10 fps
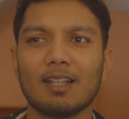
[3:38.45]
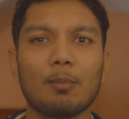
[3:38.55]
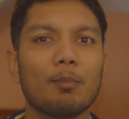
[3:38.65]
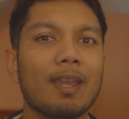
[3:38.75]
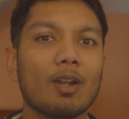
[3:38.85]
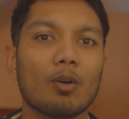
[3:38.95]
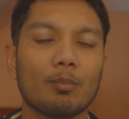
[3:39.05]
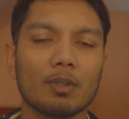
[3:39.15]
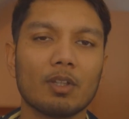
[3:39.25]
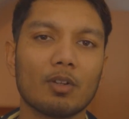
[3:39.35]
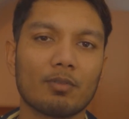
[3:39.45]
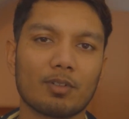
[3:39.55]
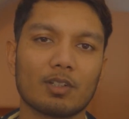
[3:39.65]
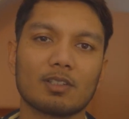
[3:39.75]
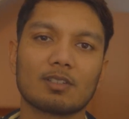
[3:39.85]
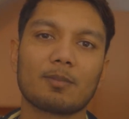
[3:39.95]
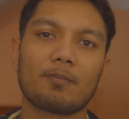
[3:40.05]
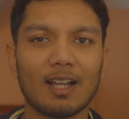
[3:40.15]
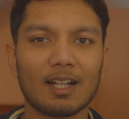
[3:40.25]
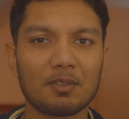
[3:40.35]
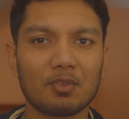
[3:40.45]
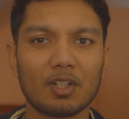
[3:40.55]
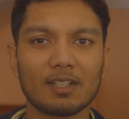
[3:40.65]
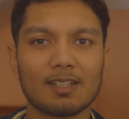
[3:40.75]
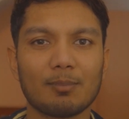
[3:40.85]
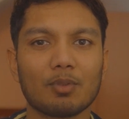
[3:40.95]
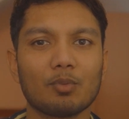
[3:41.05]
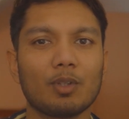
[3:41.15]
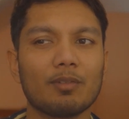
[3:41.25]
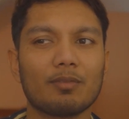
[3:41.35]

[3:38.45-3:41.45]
may not be good for us. I'll give you an example.